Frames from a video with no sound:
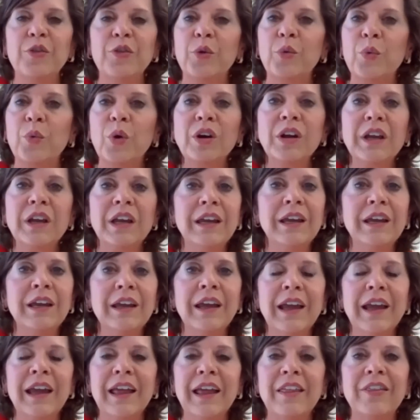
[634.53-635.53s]
They're
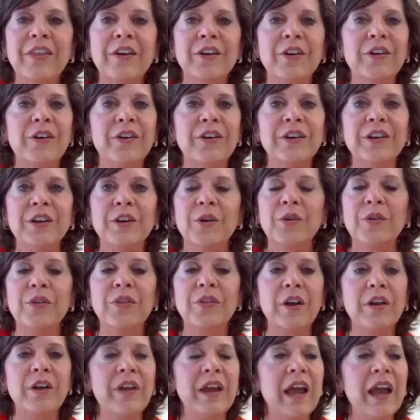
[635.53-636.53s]
working,
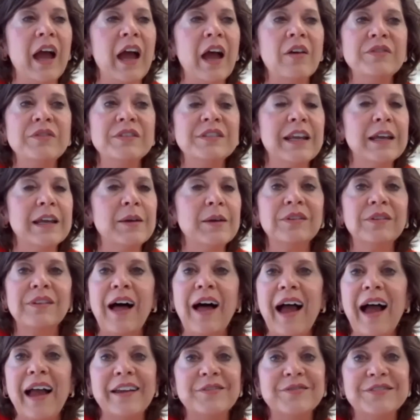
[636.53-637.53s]
they have stable
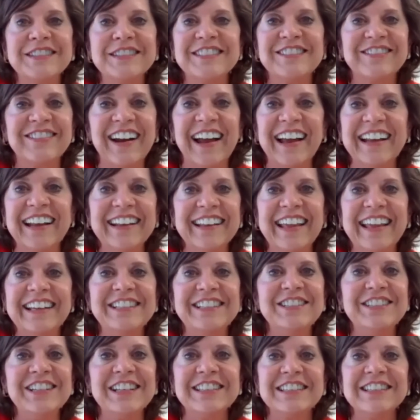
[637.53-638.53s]
lives, right? They
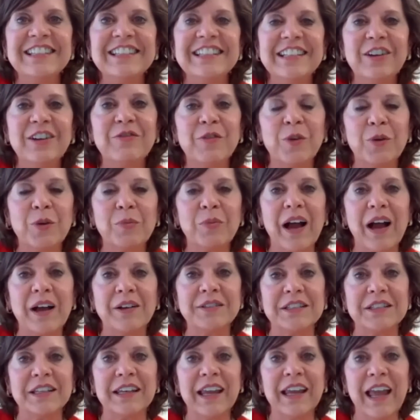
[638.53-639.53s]
just need affordable
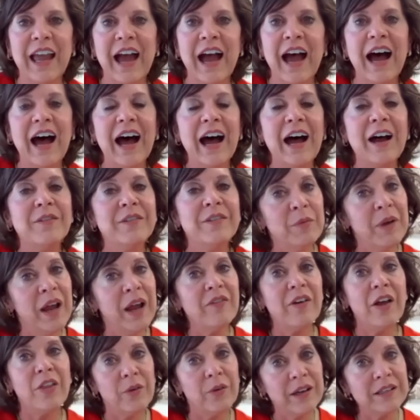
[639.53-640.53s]
housing. Then we
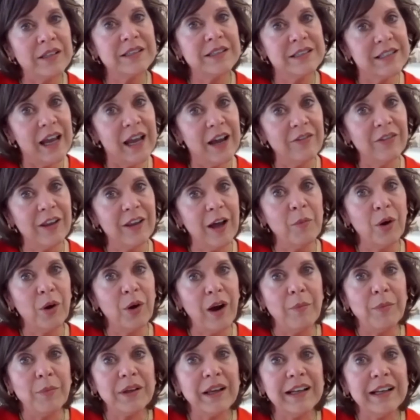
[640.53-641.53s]
have other residents that have a lot more
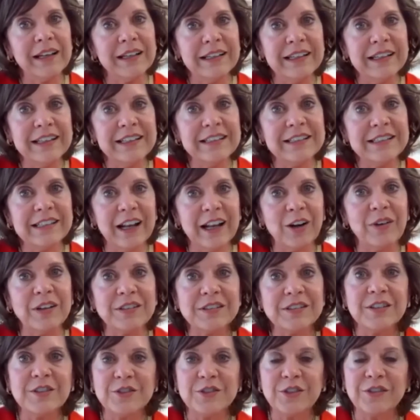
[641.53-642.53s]
complicated needs, and our
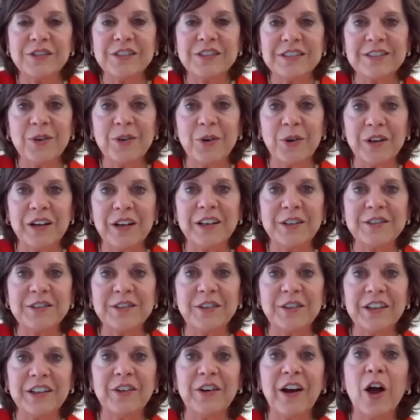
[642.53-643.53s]
resident services
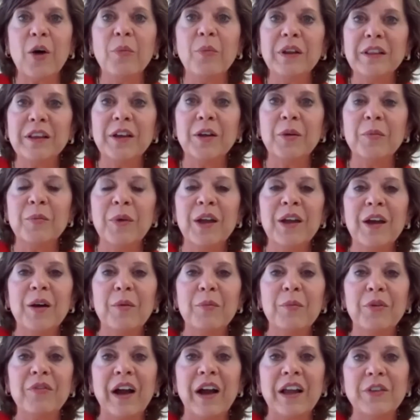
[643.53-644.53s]
coordinators are either helping them
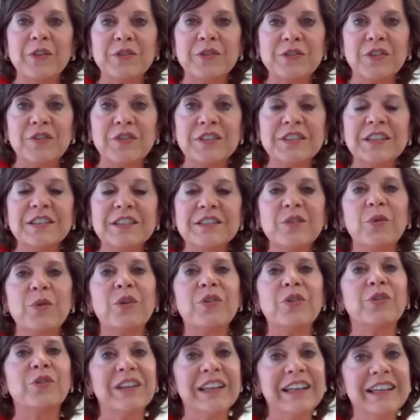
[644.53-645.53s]
provide those services
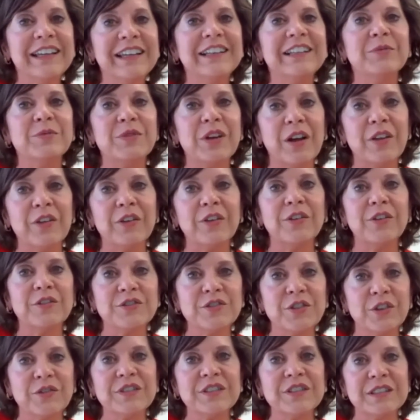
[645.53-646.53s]
or they're linking them to other
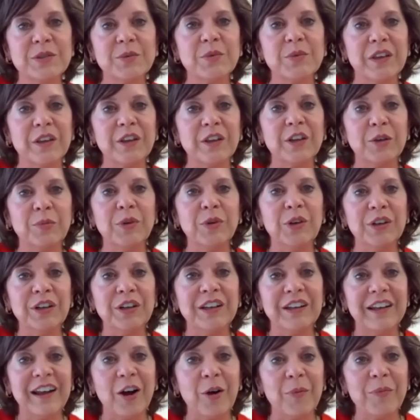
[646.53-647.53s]
services within the
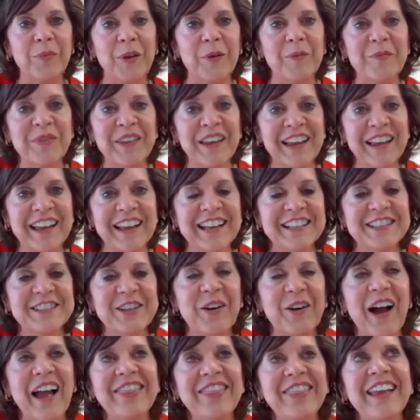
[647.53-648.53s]
community to help them.
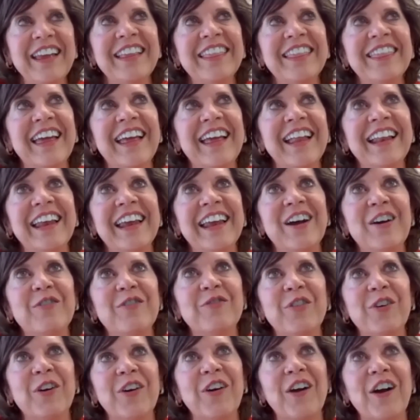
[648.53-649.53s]
So I think that
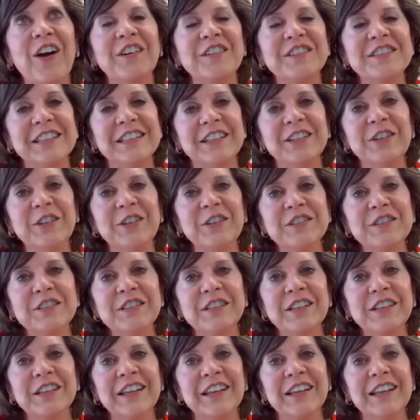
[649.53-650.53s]
for our seniors,
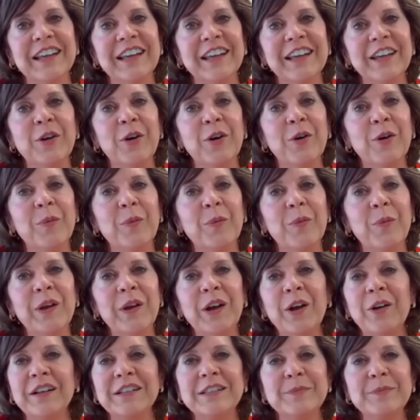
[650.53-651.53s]
we
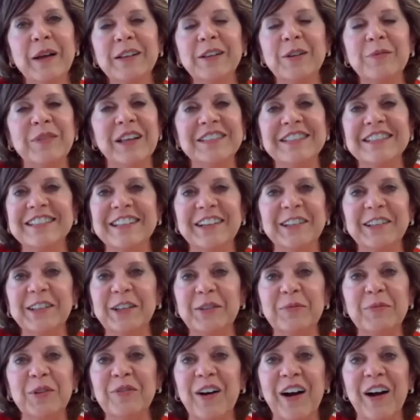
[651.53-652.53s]
don't expect them necessarily
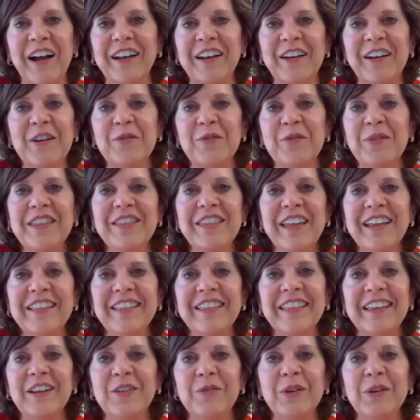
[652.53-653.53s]
to move on. We
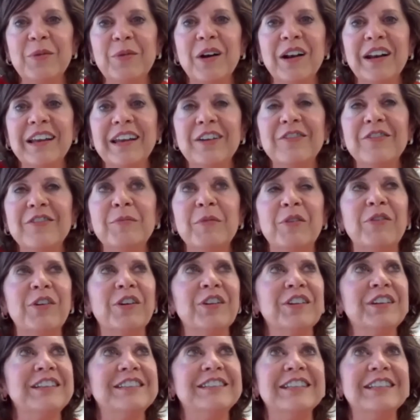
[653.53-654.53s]
think that we want to give them a
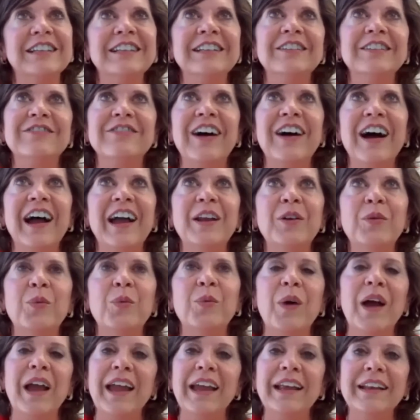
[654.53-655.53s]
really dignified
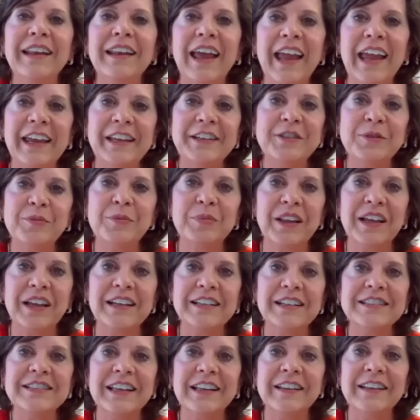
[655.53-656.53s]
way to age in
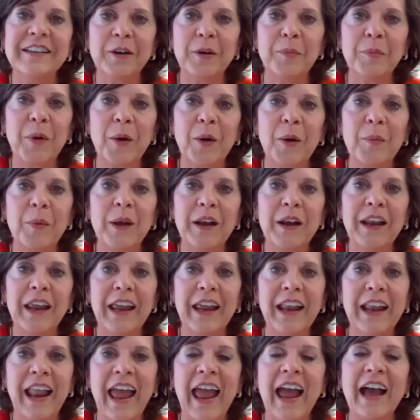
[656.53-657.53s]
place in their apartment
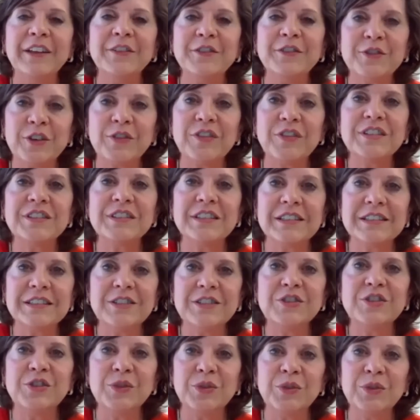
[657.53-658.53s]
and add
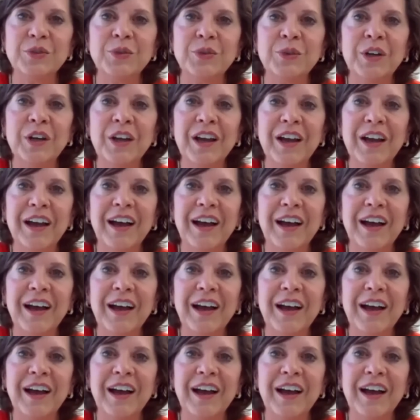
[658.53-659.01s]
services to